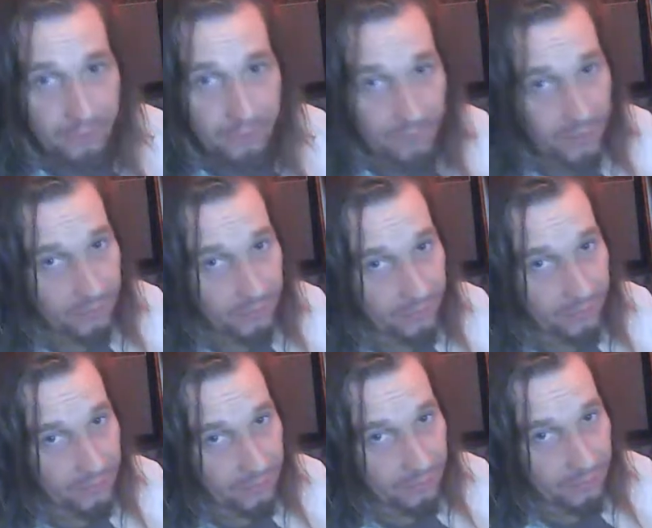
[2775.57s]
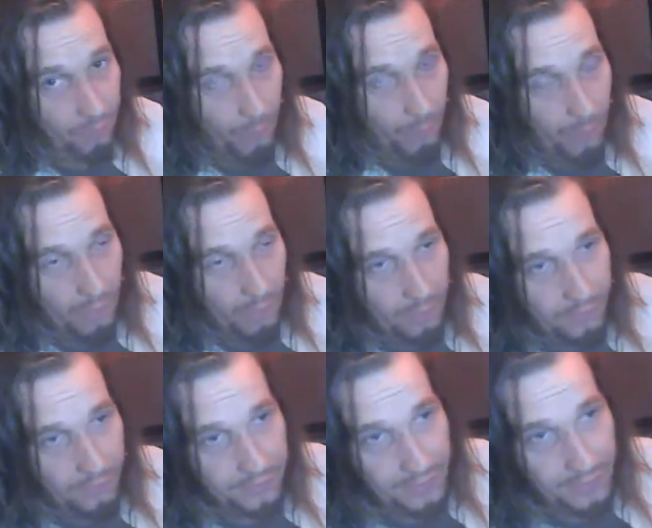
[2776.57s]
fact, like a
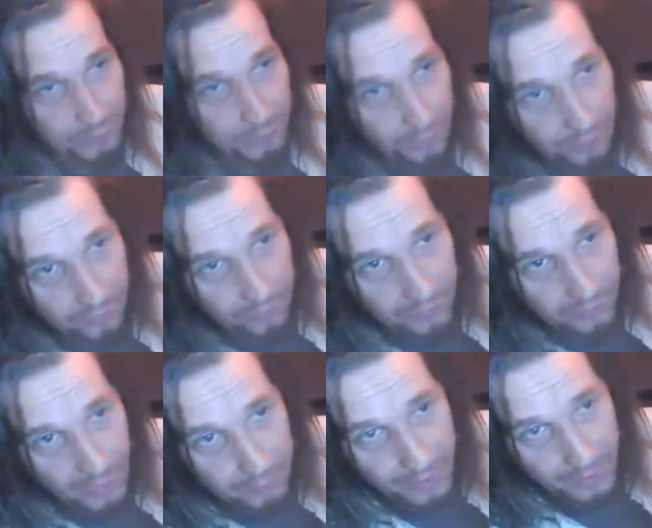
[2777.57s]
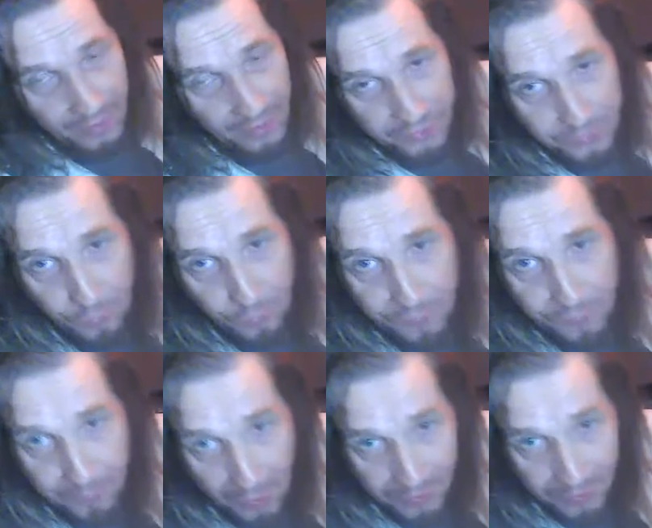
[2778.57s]
Yamaha APX that wasn't
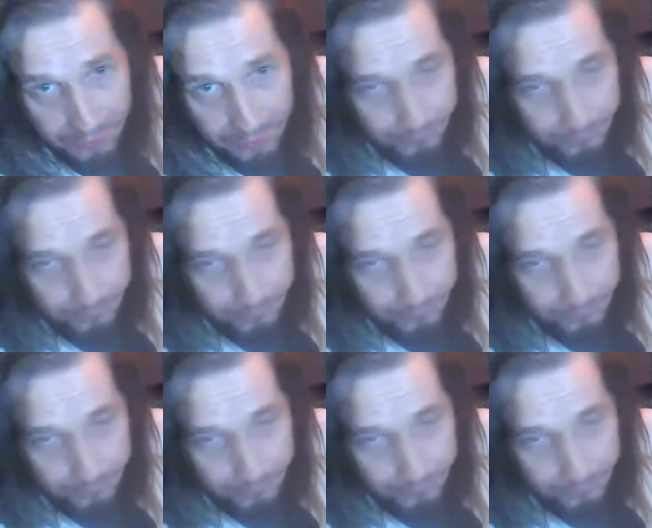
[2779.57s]
mine,